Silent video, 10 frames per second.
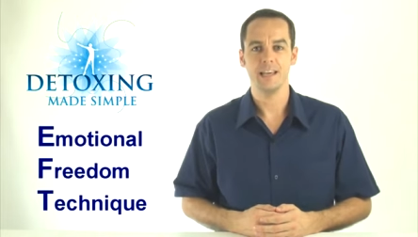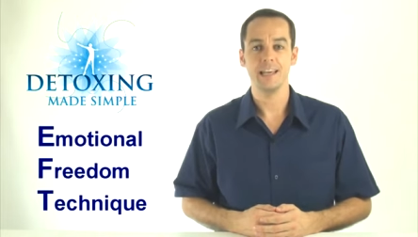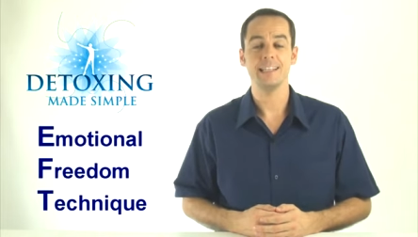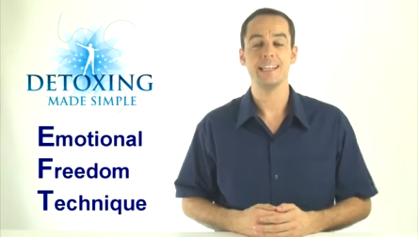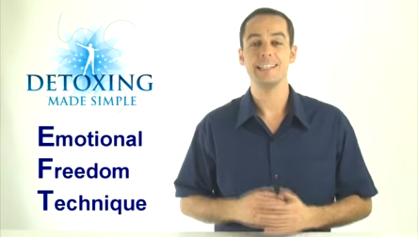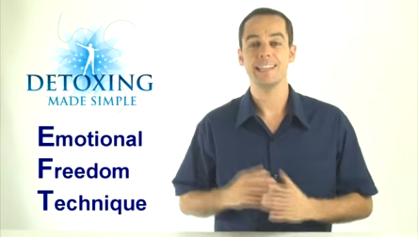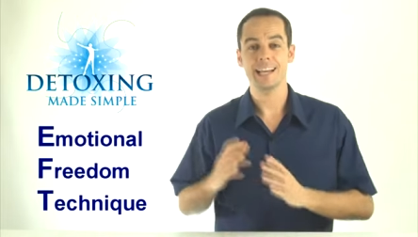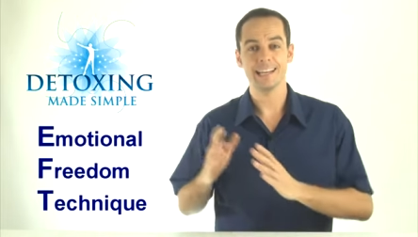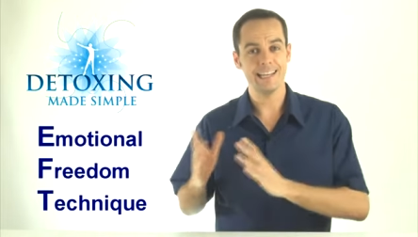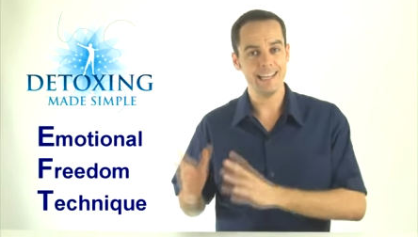It is a
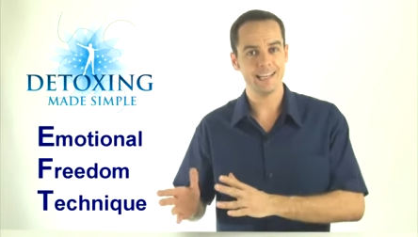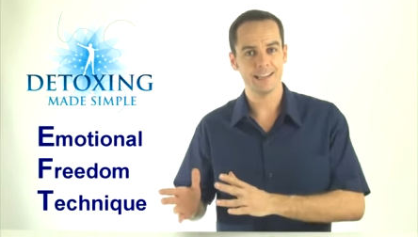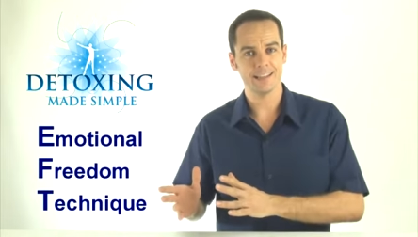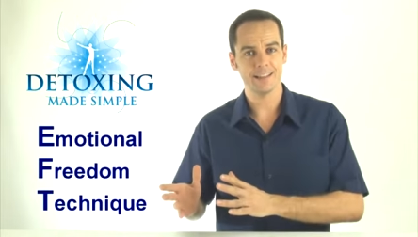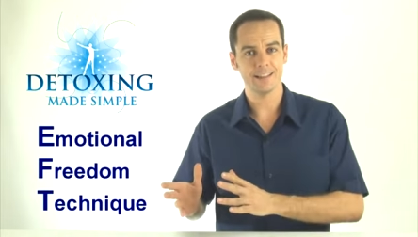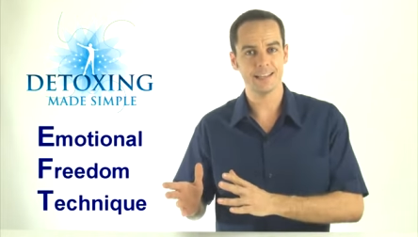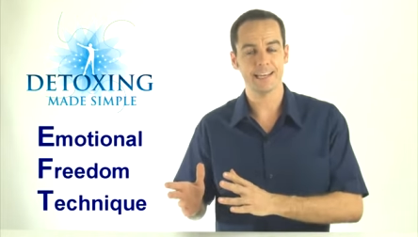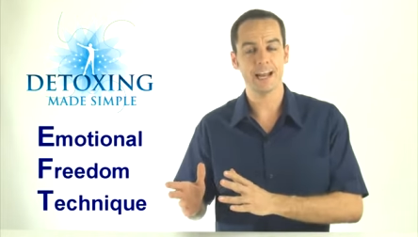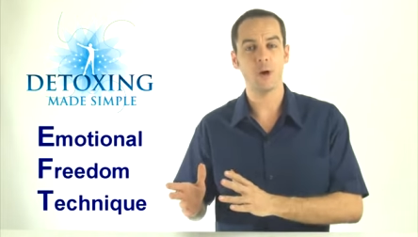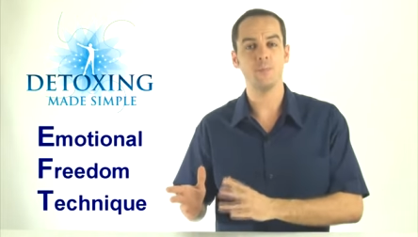technique that
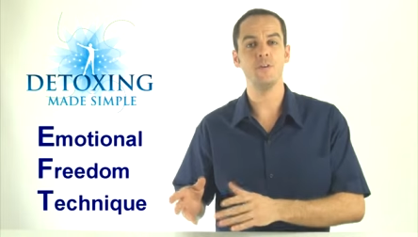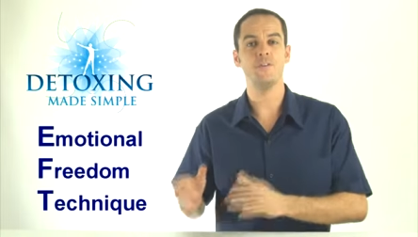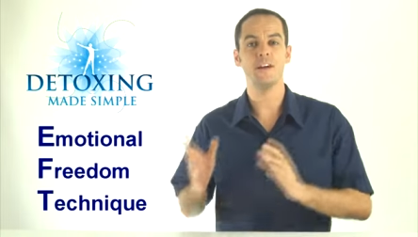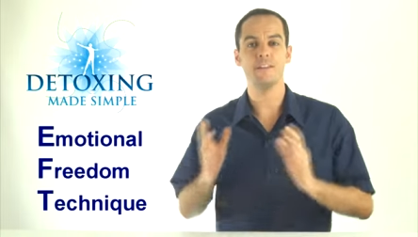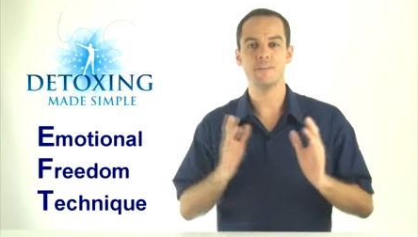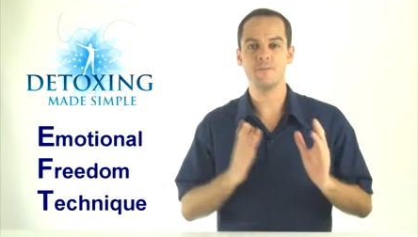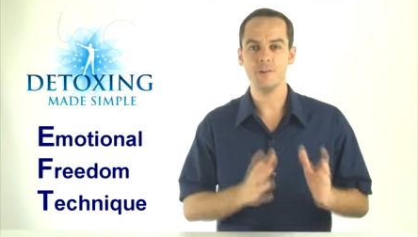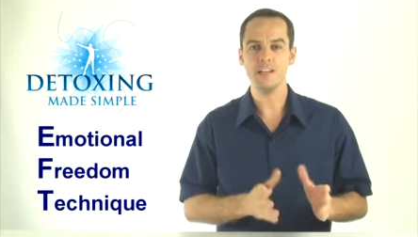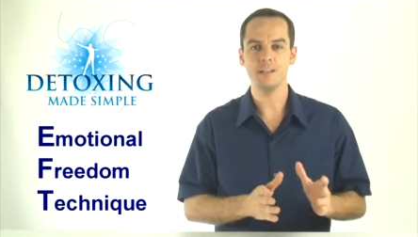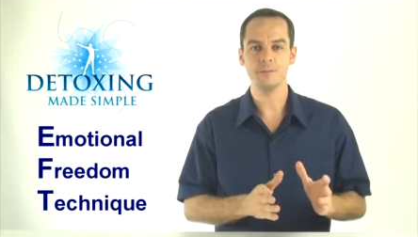can help you find
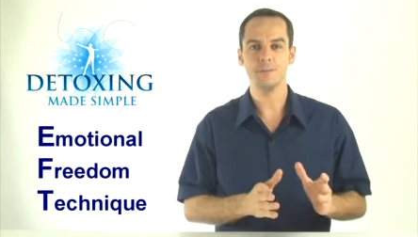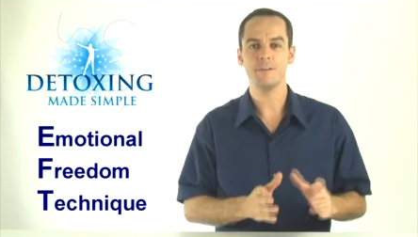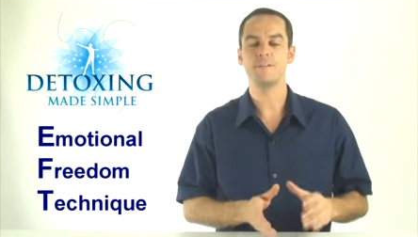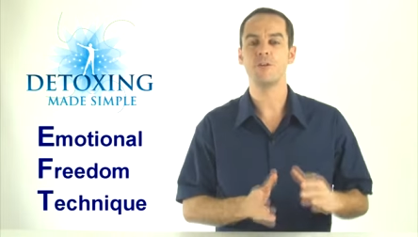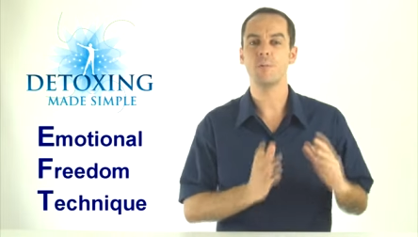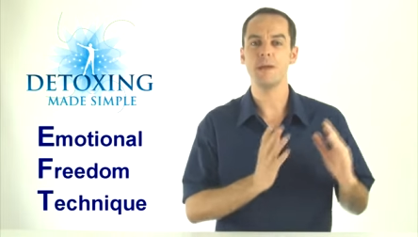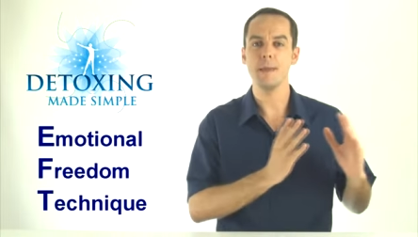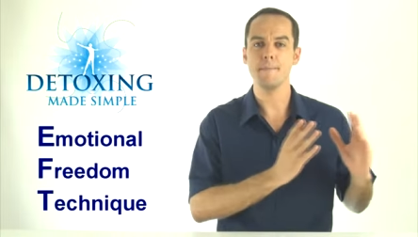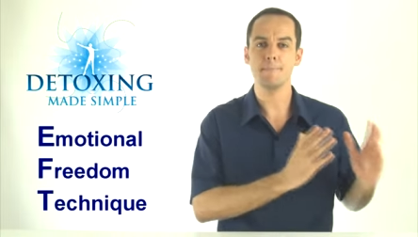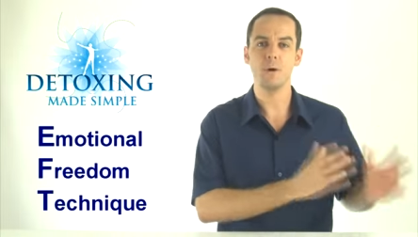freedom from
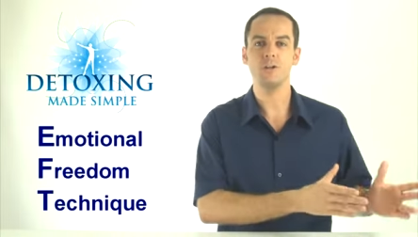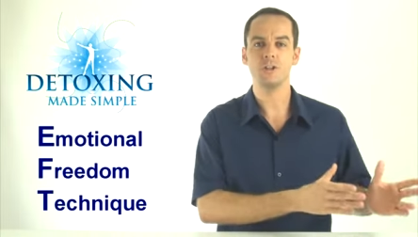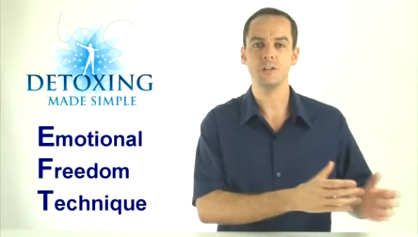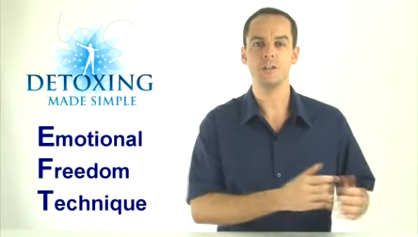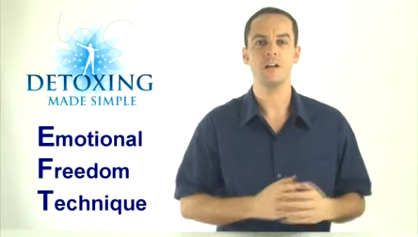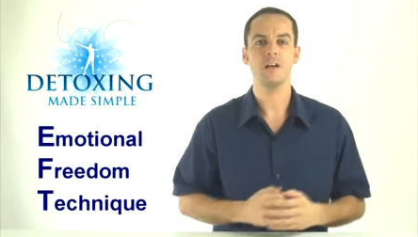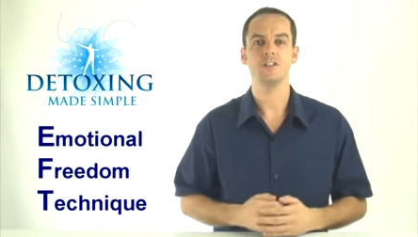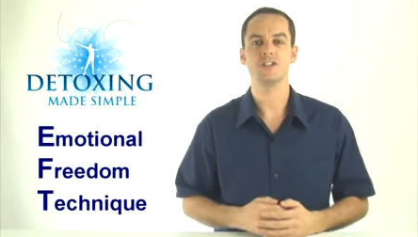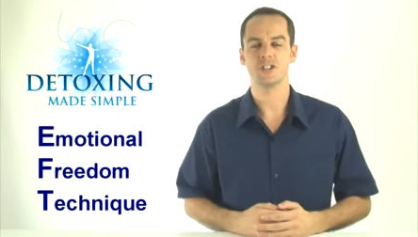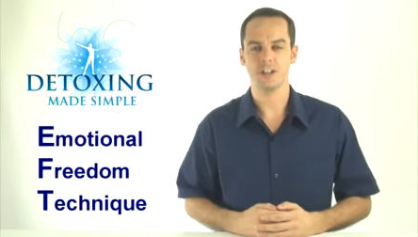emotional
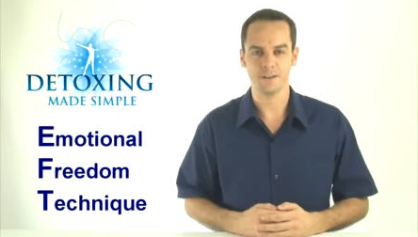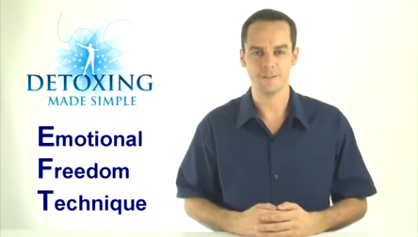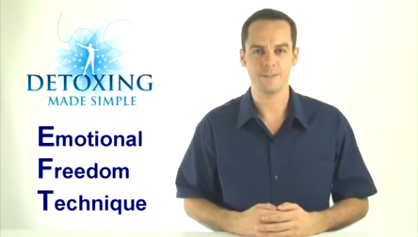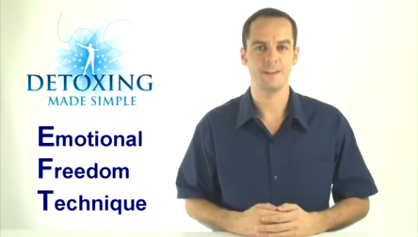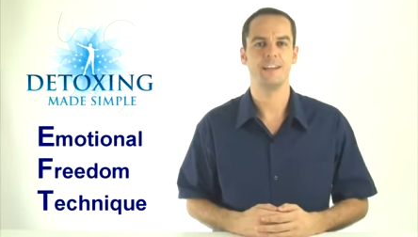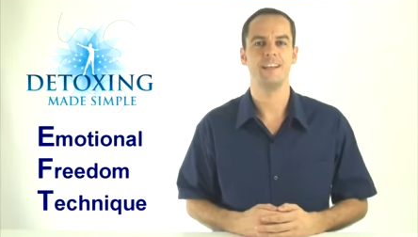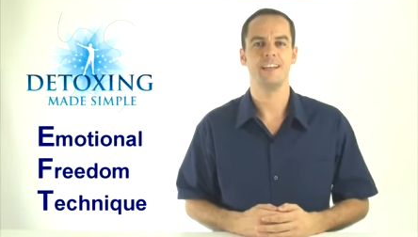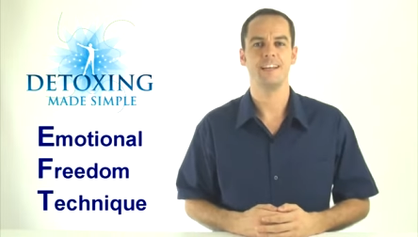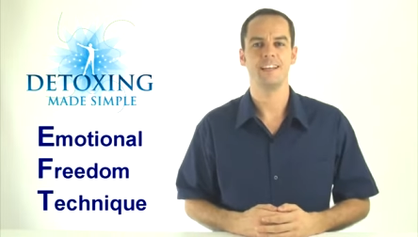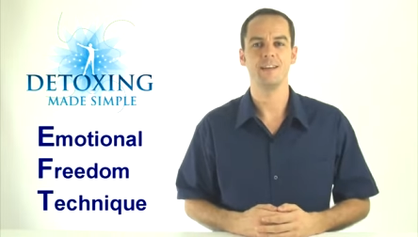stuff,
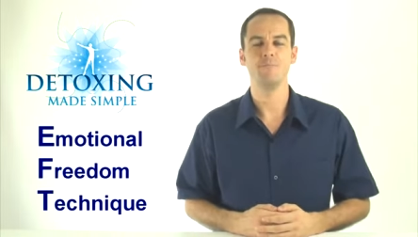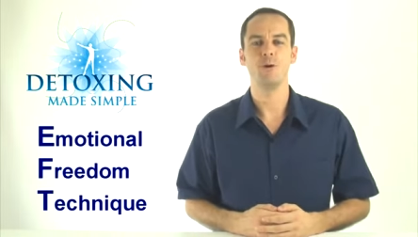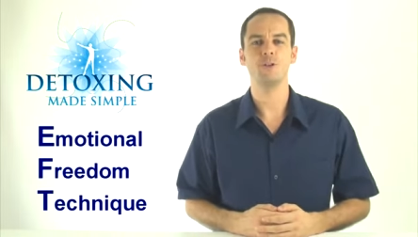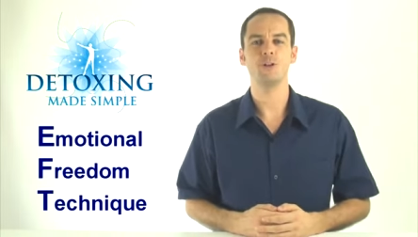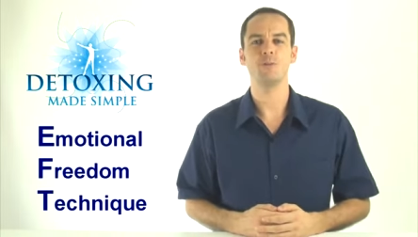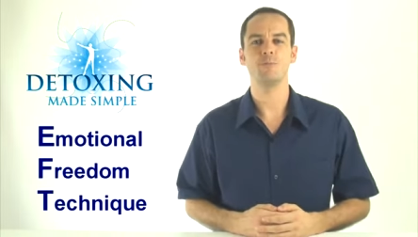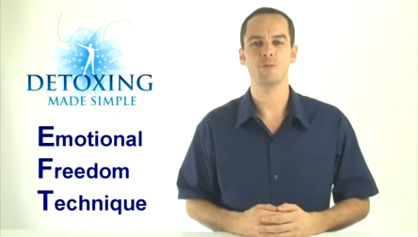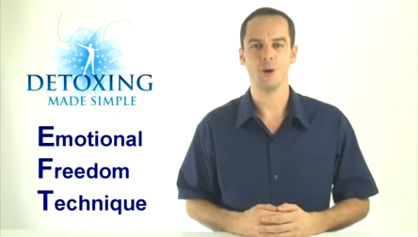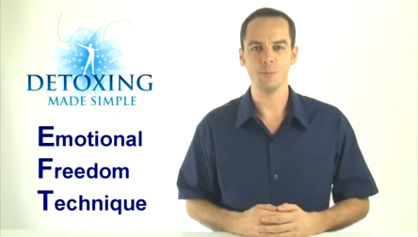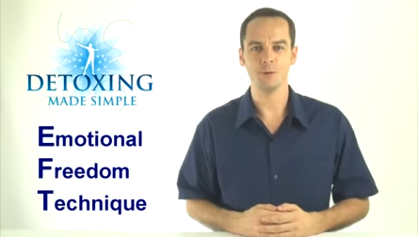emotional
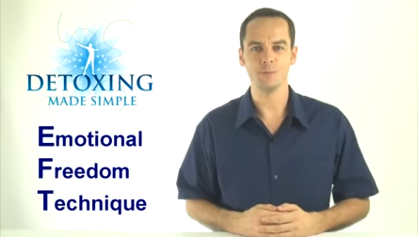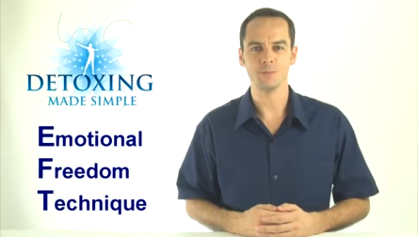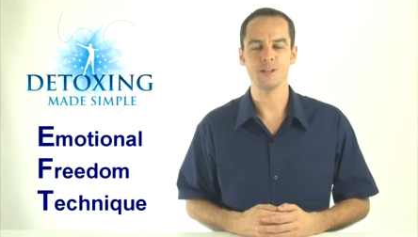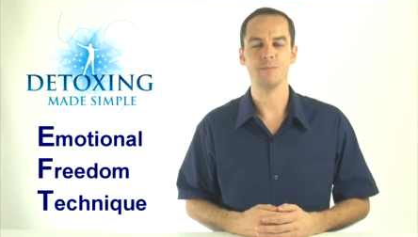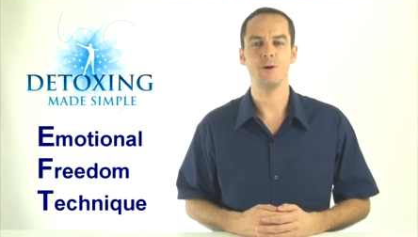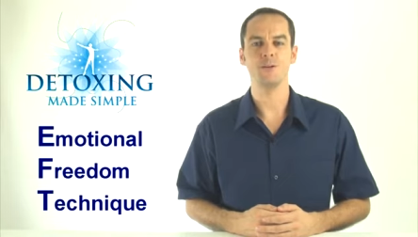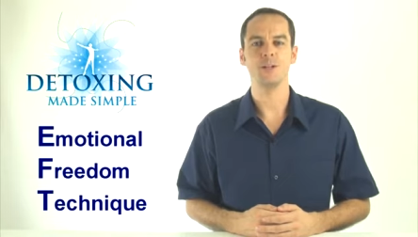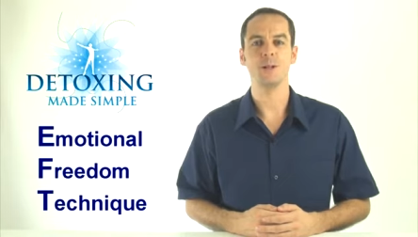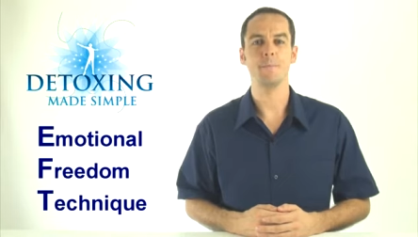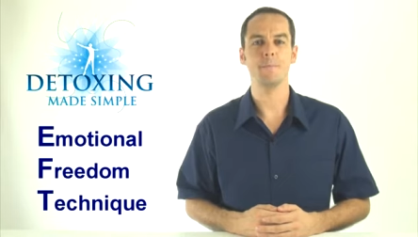problems,
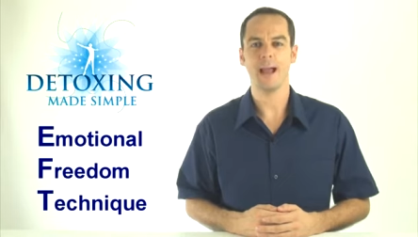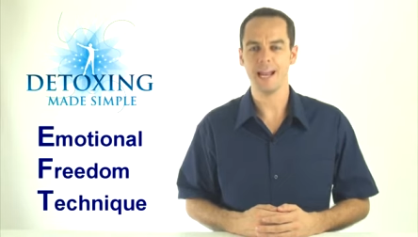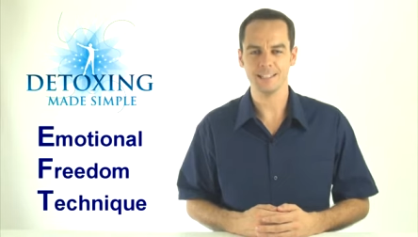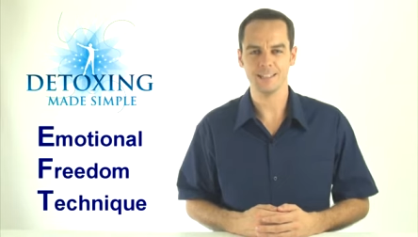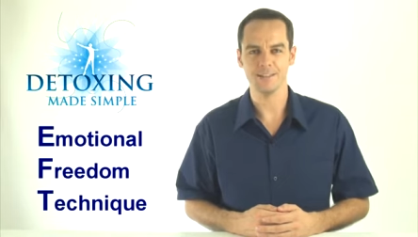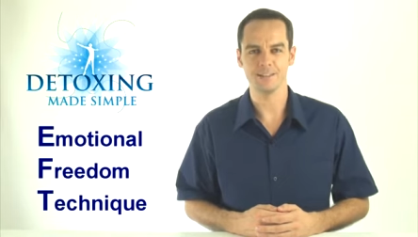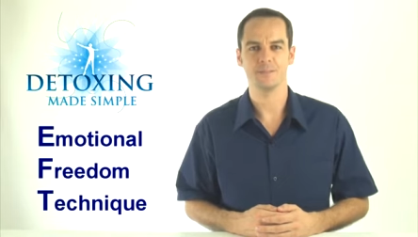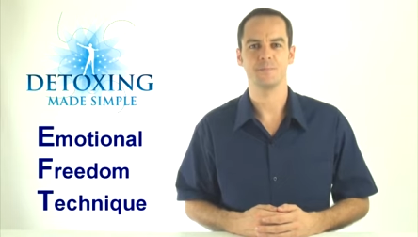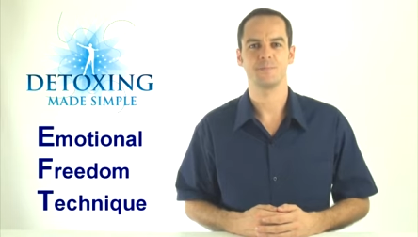emotional patterns.